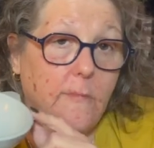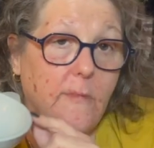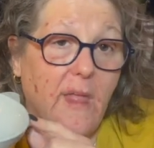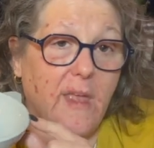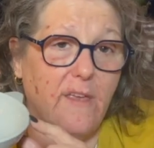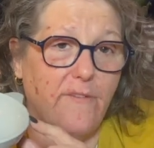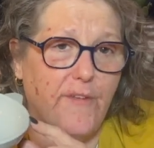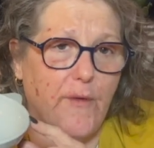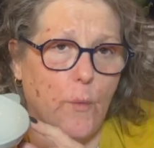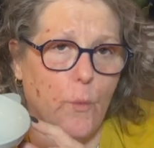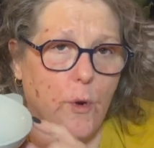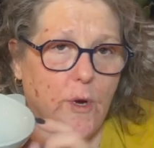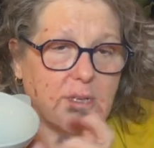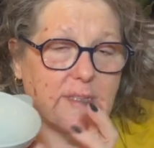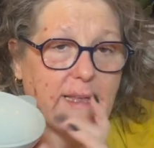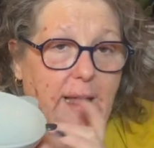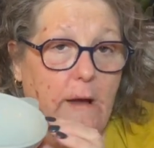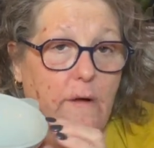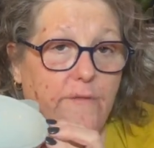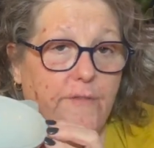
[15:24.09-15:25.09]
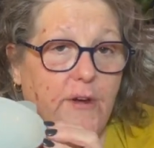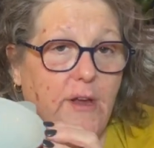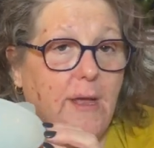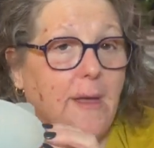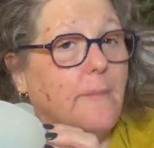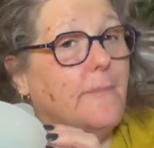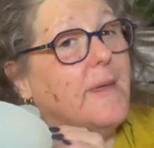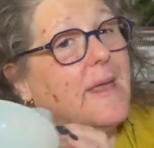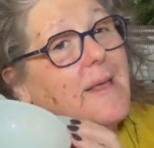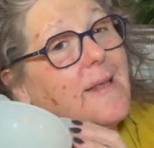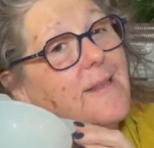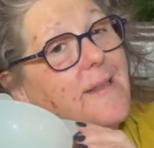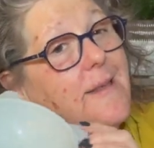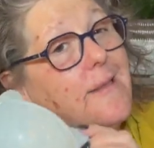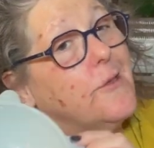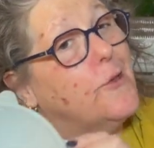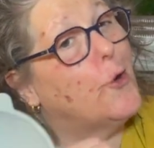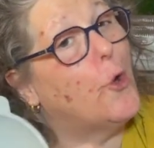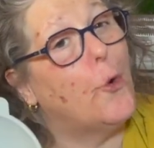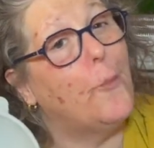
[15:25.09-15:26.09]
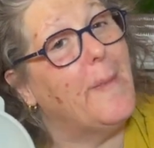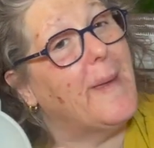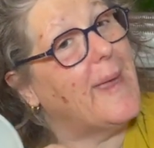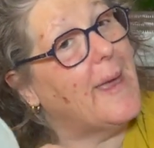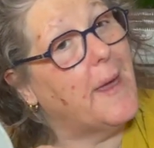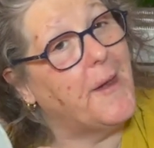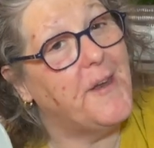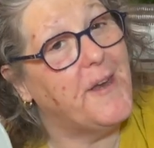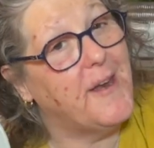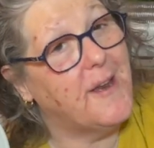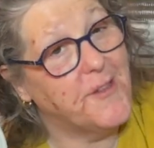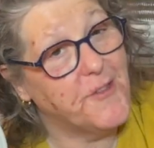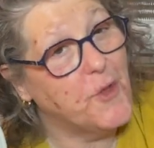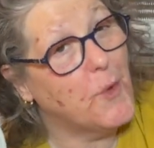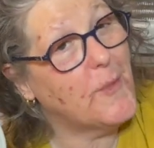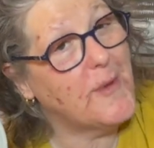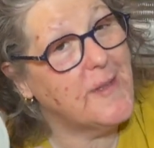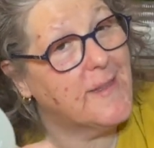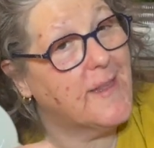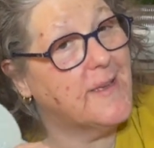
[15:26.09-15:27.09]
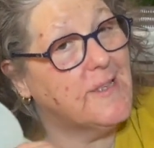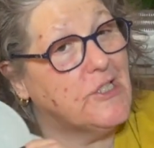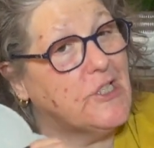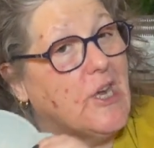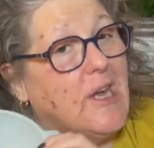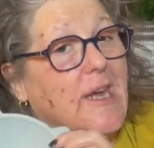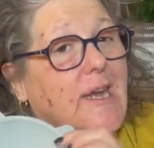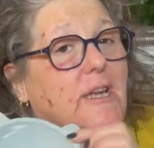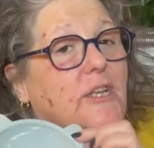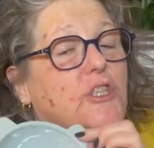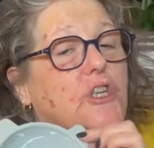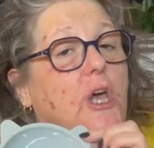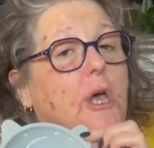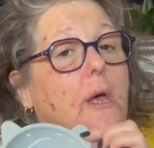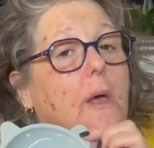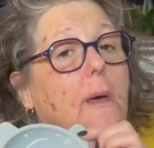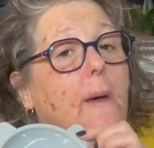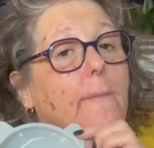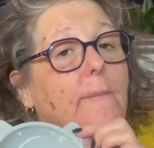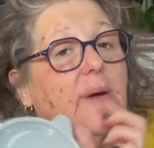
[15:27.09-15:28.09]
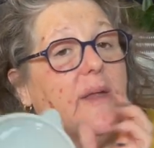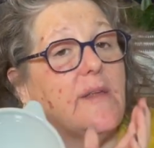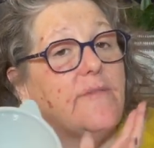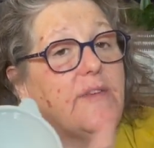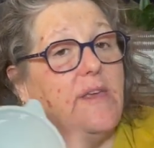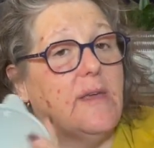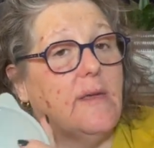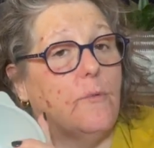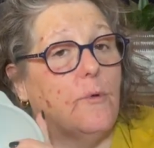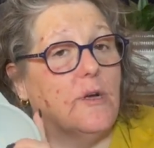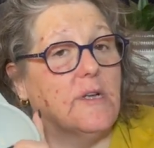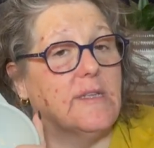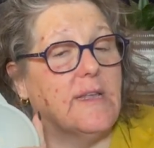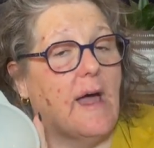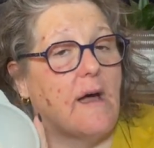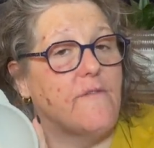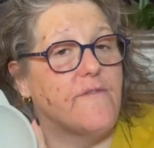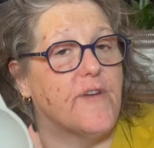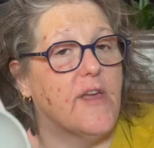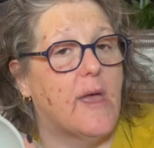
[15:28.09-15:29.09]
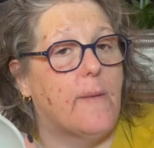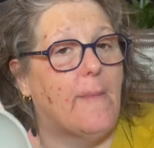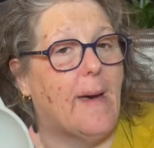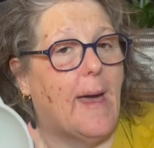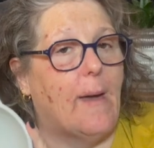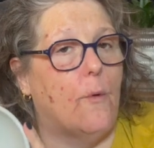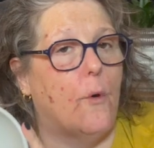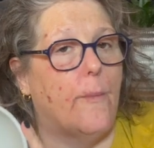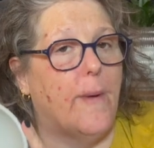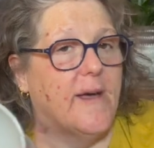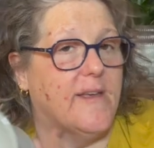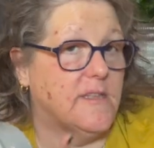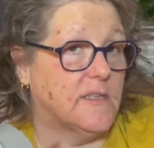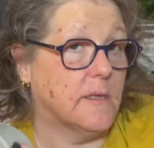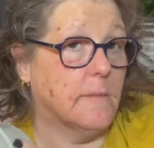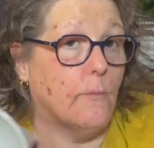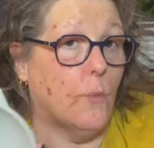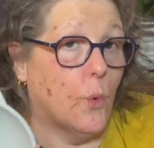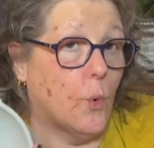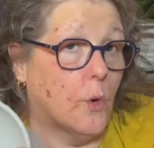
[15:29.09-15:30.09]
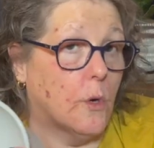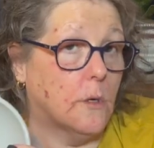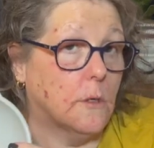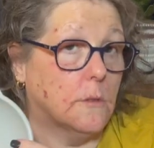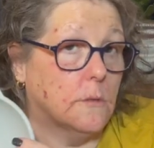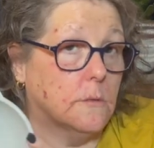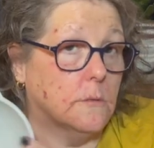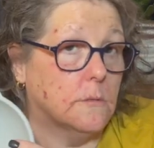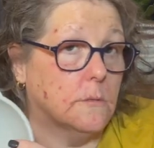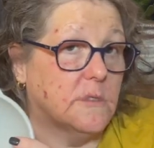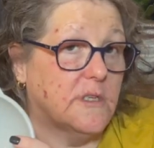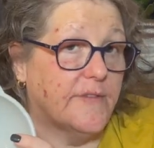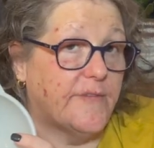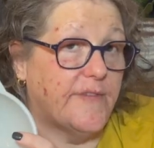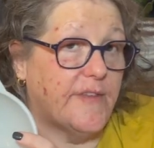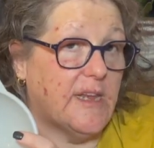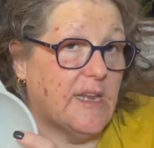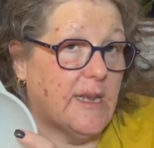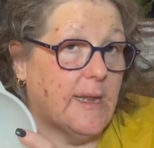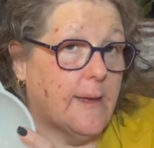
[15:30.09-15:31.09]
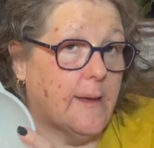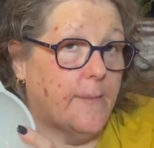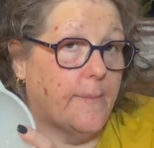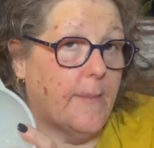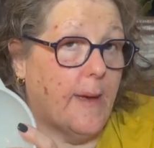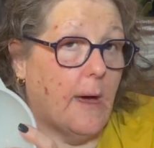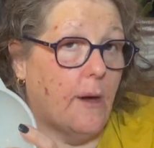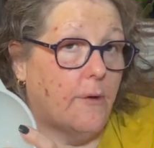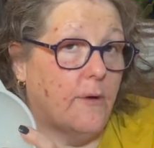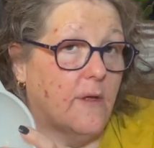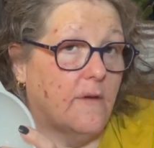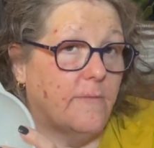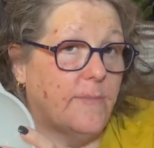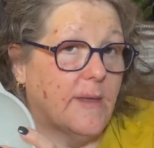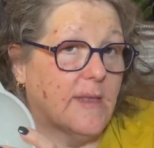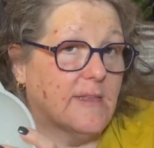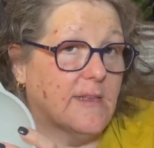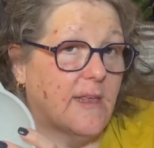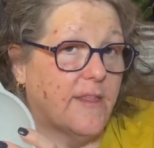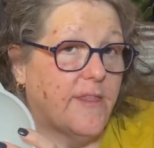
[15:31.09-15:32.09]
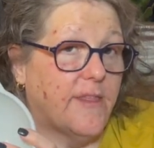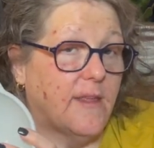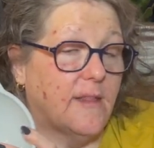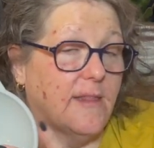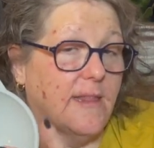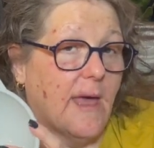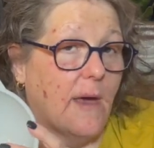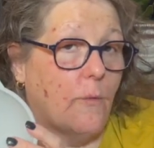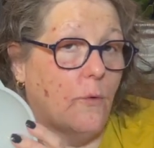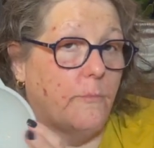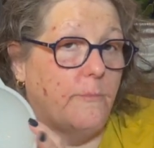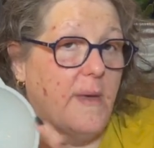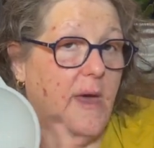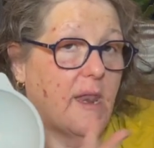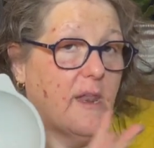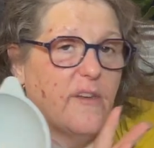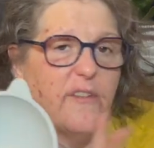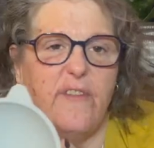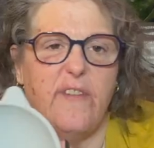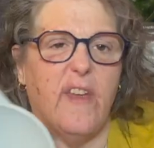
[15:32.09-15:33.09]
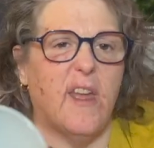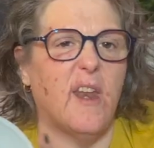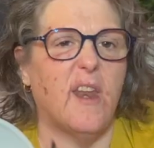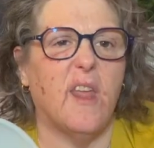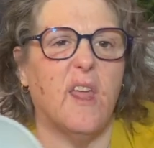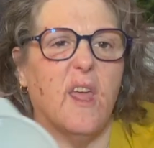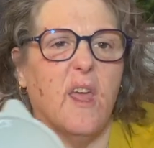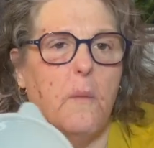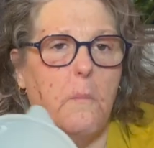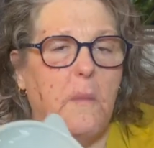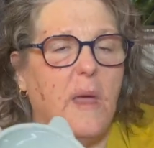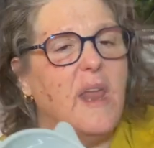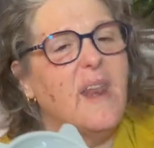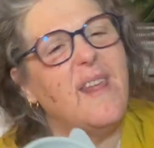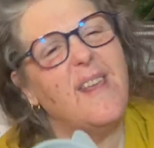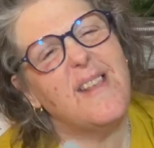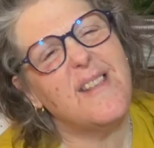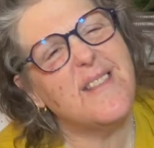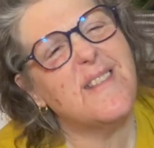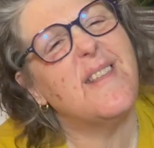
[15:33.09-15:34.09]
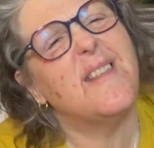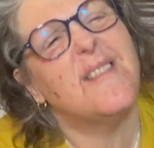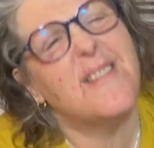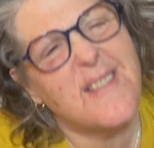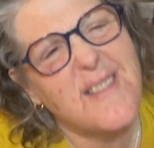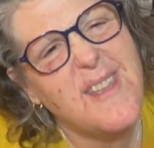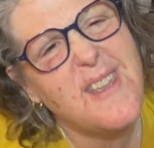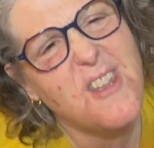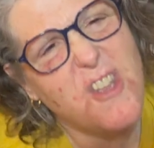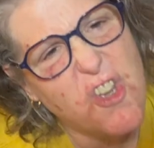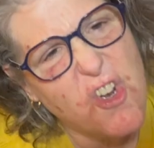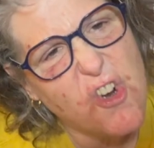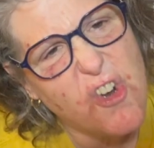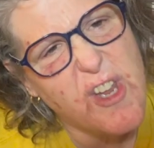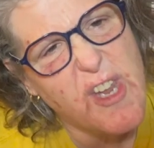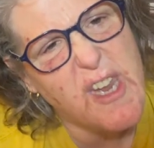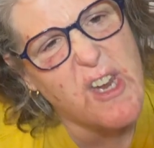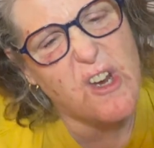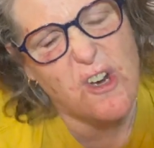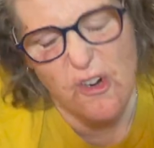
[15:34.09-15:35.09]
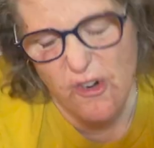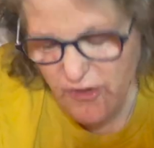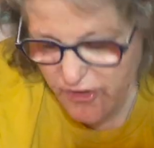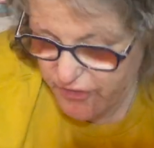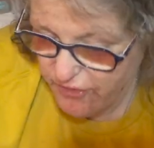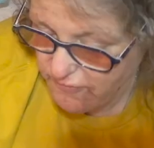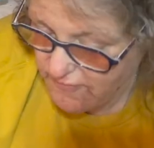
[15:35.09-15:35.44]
If it works out for him, because he's an old man and he doesn't always like change, but if he works out for him, I will buy some more to feed him out of because I think that would benefit him in his senior years,